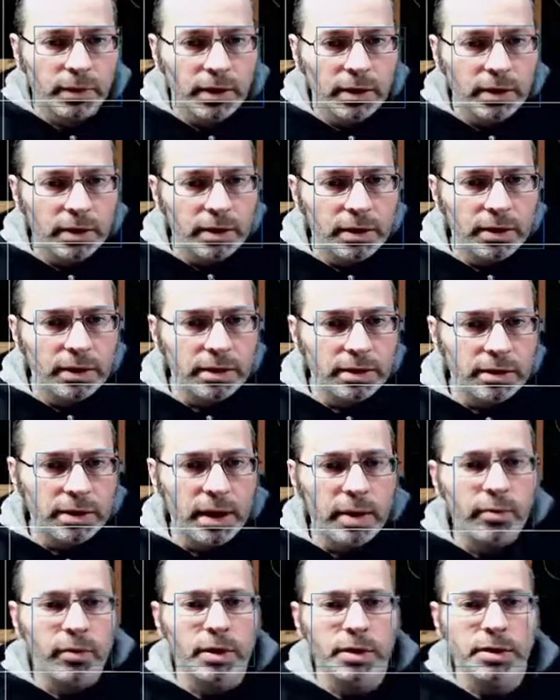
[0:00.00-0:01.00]
This is the
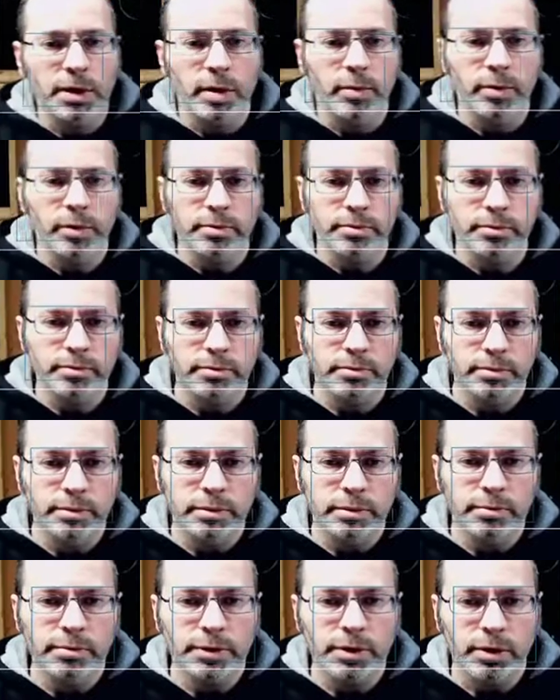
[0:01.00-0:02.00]
Amcrest camera.
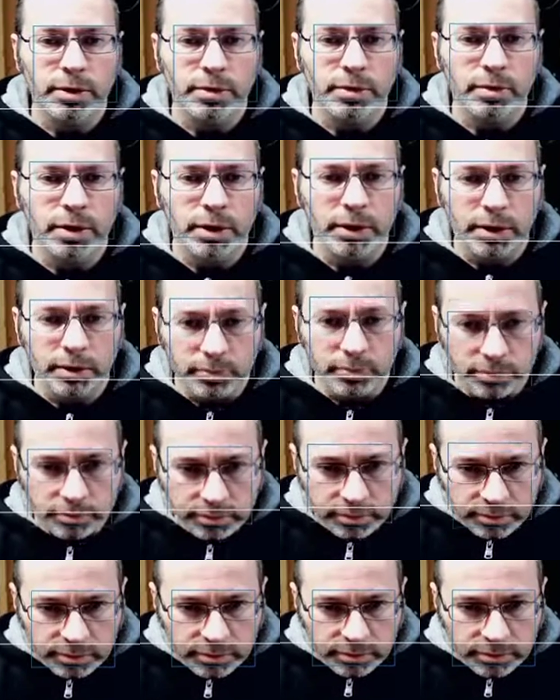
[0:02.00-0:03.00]
So a
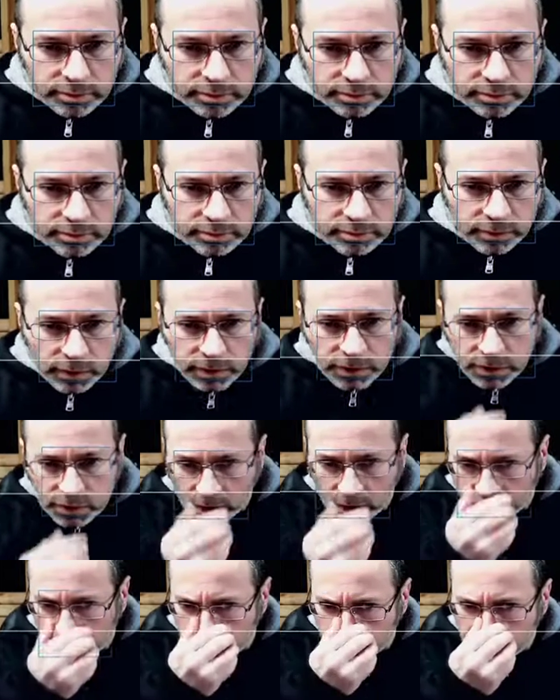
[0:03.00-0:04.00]
little
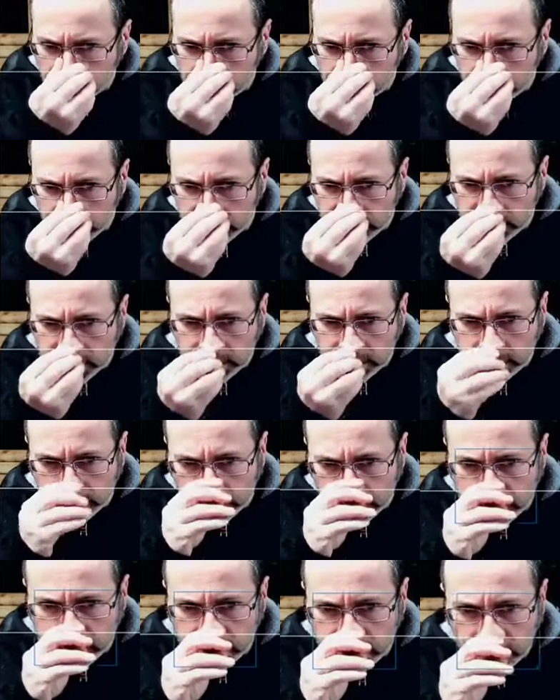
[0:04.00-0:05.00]
softer, not as
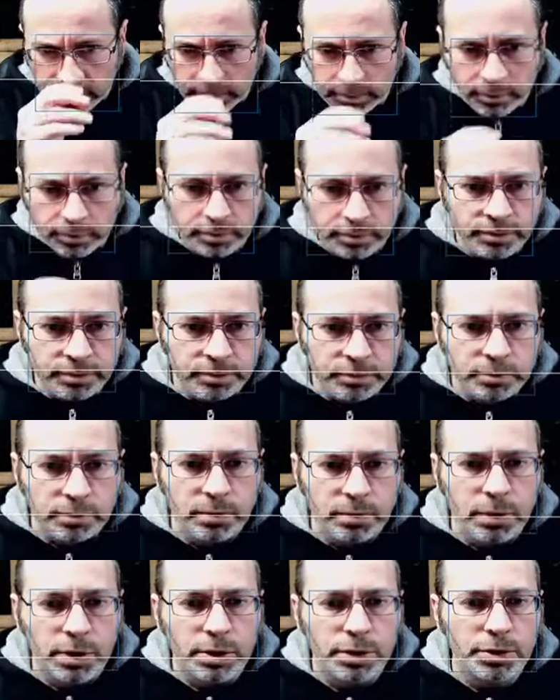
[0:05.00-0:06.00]

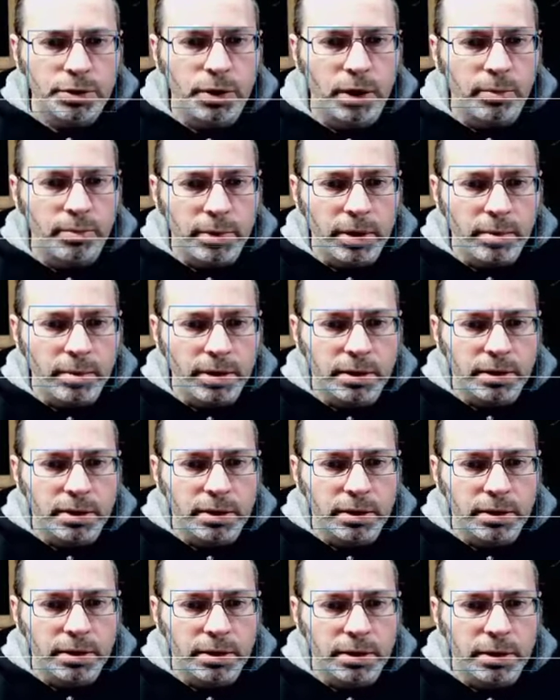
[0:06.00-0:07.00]
sharp maybe as
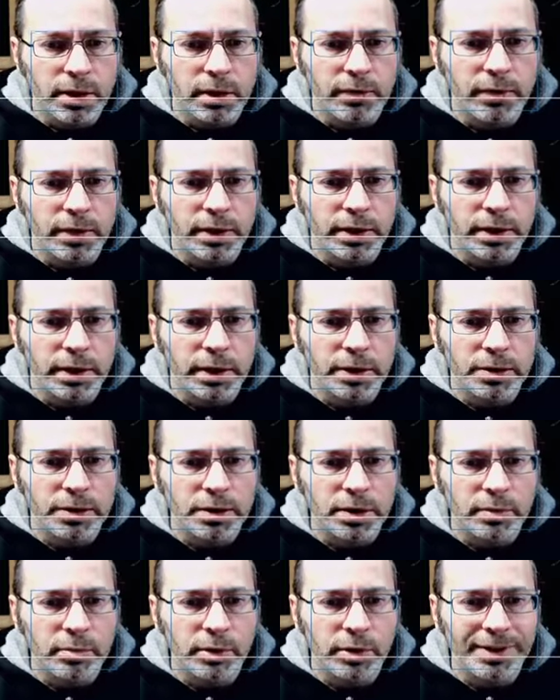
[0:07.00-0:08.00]
the CloudValley
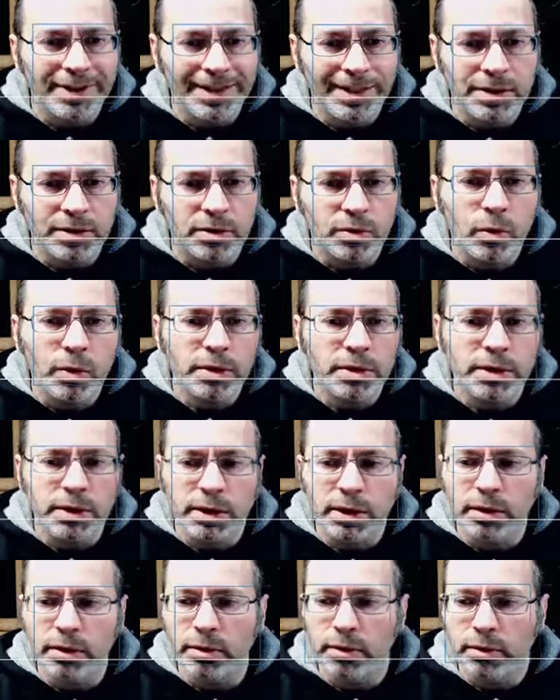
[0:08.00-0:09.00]
HD, but not as noisy
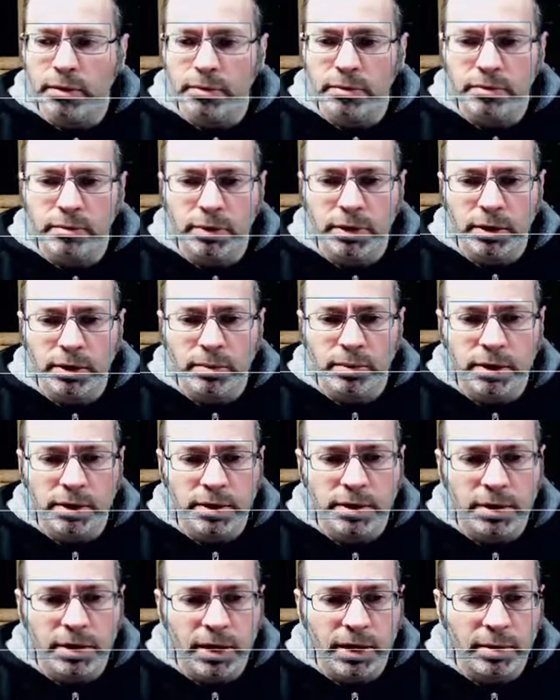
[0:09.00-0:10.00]
either. The other one has
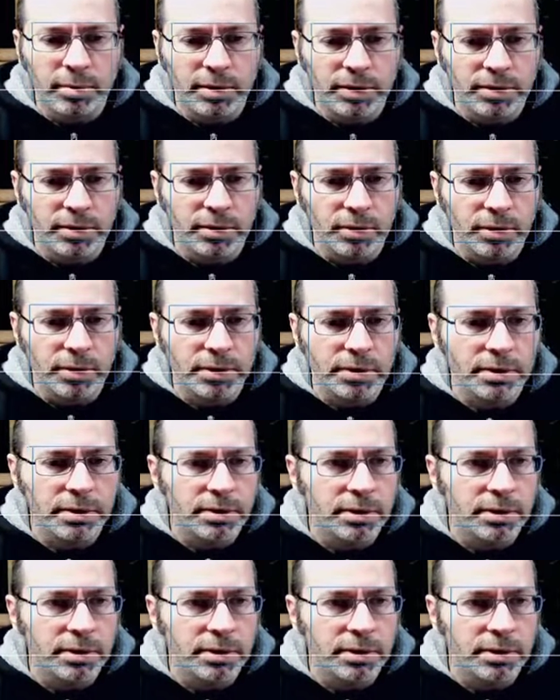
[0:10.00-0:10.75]
a lot of pixel noise.